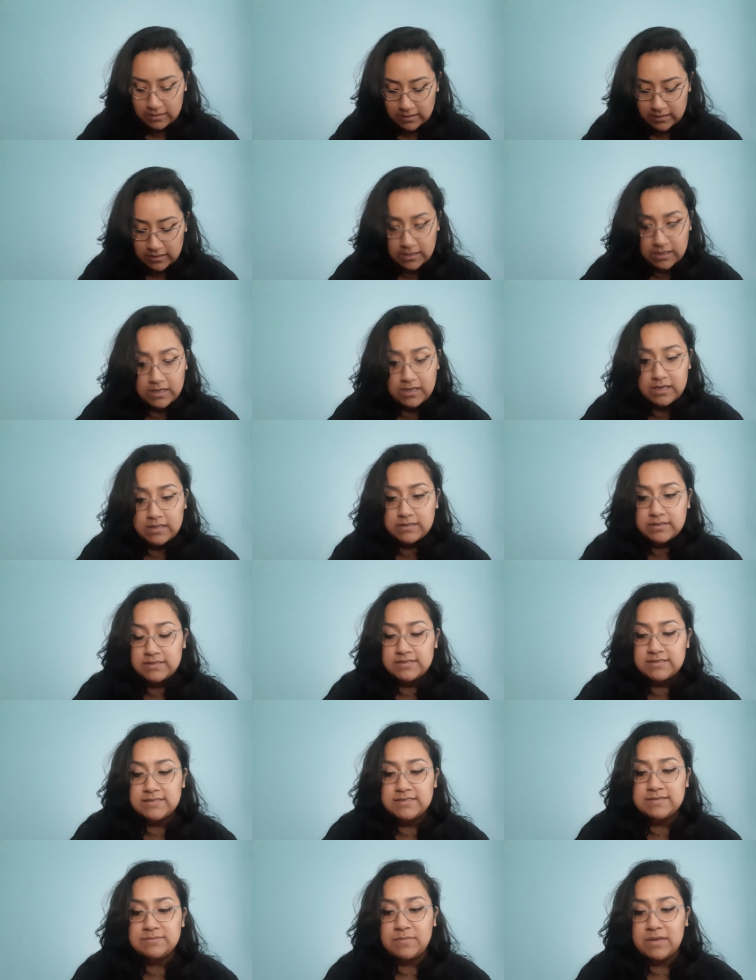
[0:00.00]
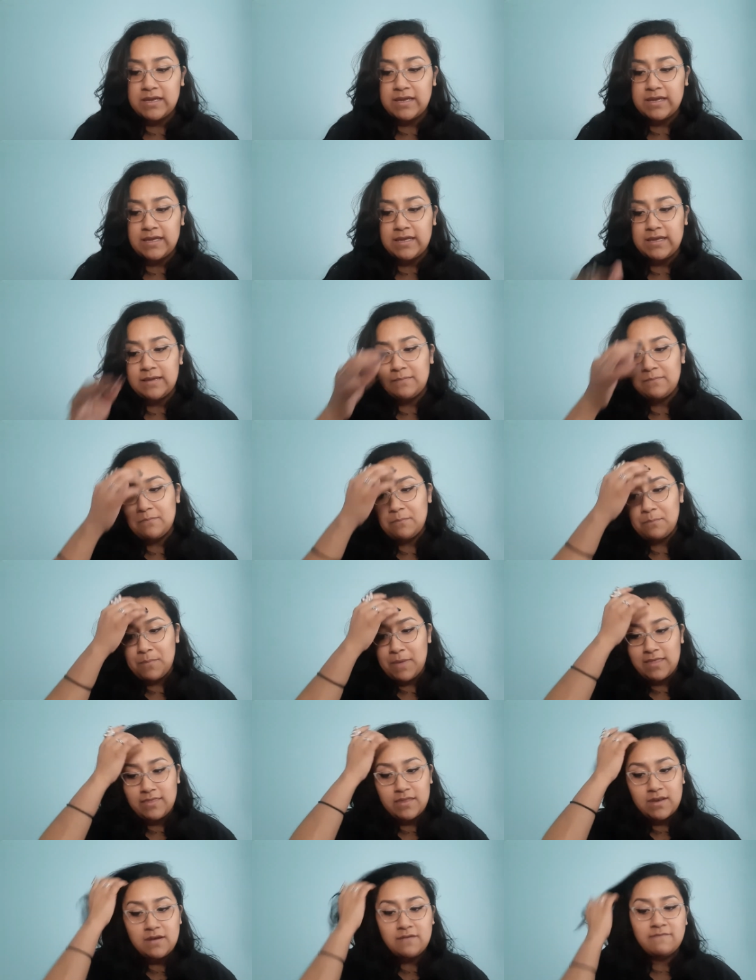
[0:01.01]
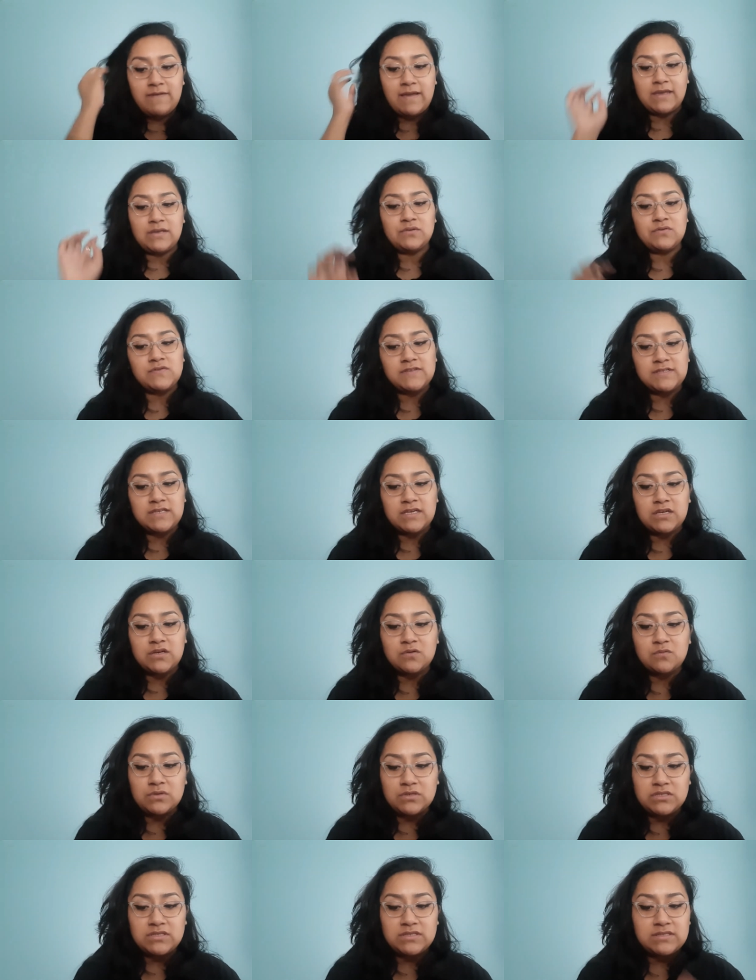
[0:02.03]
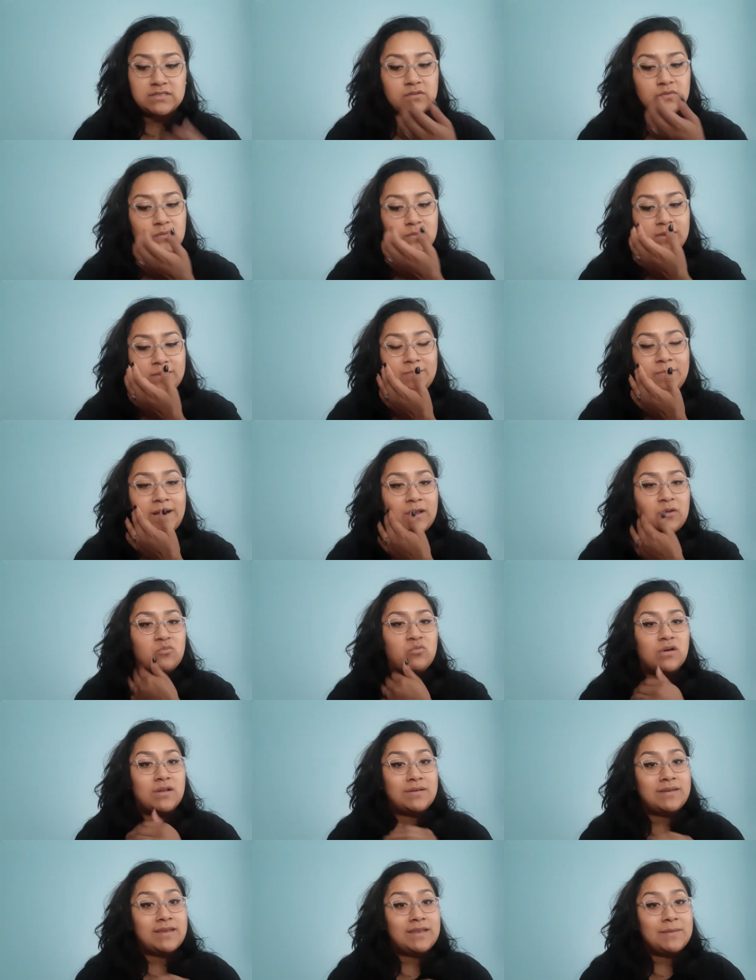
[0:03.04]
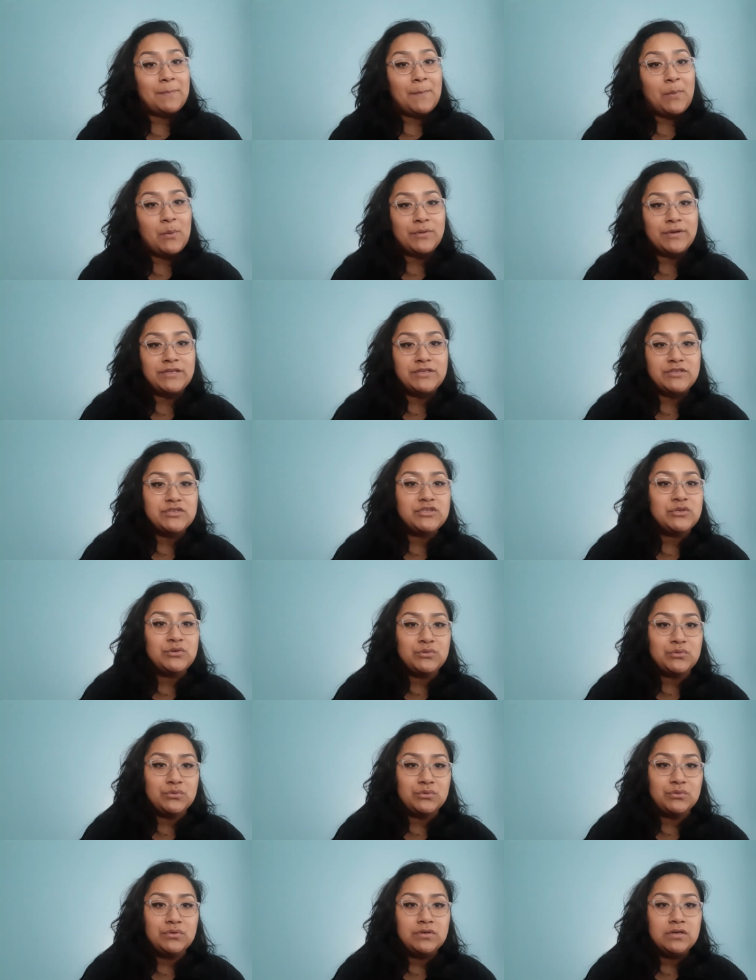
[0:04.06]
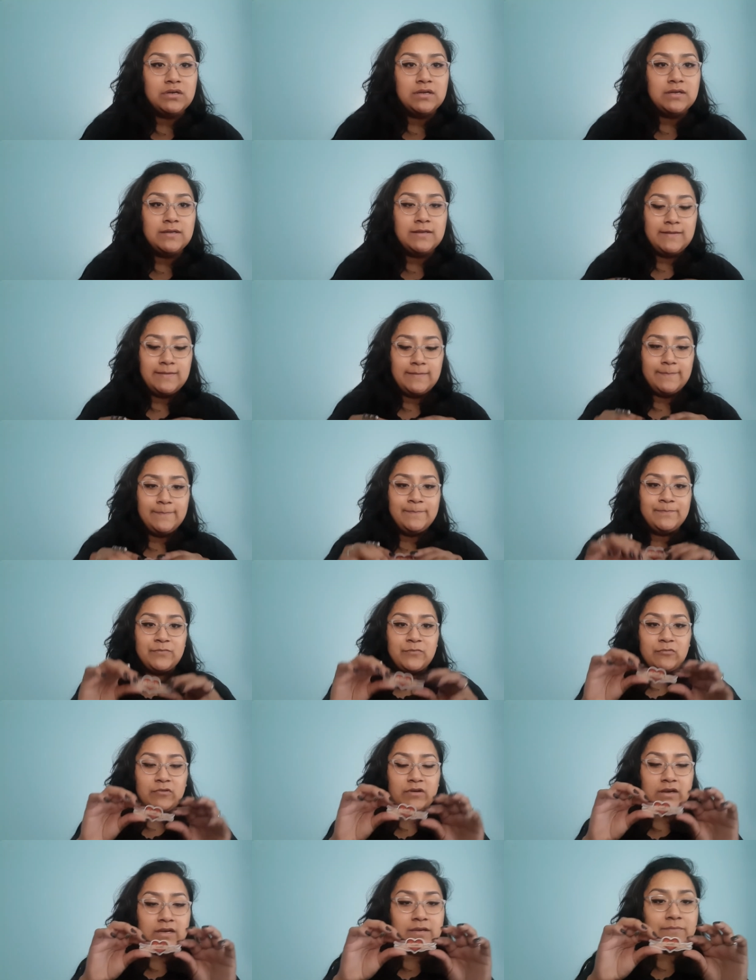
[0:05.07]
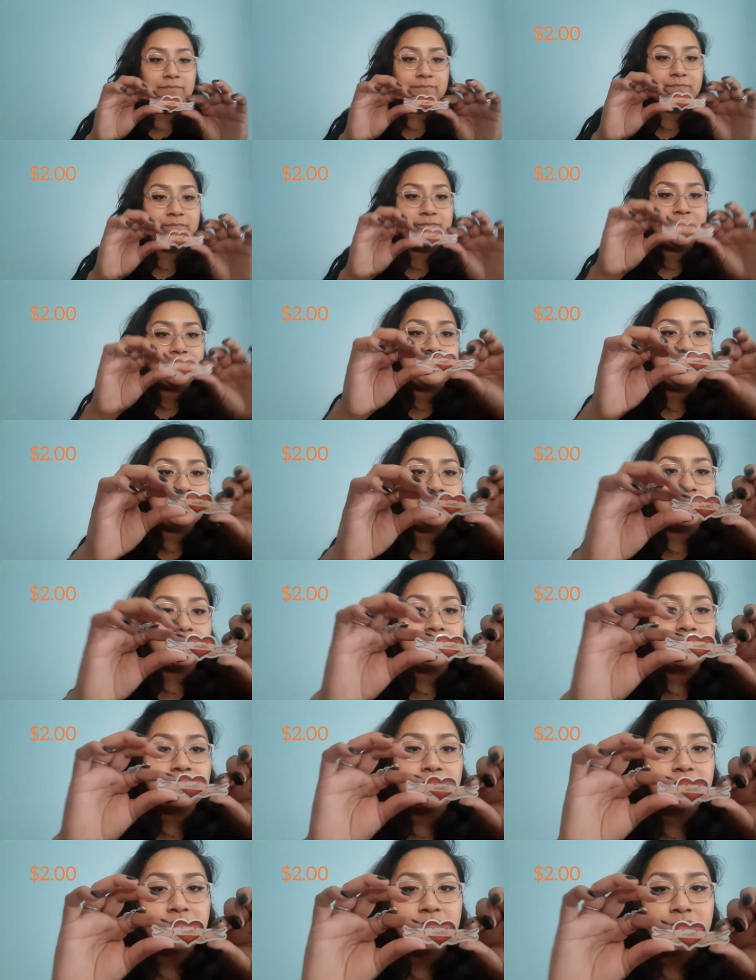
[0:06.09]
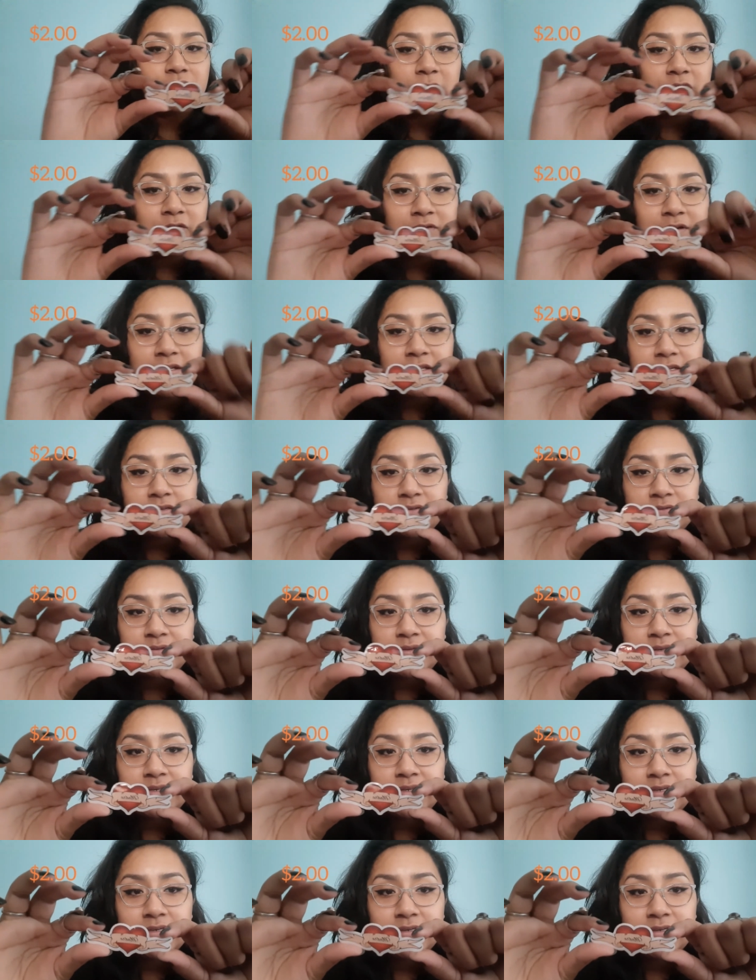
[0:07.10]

And this is my Madre Vinyl sticker, which is a 3 by 1.2, right? Read this way.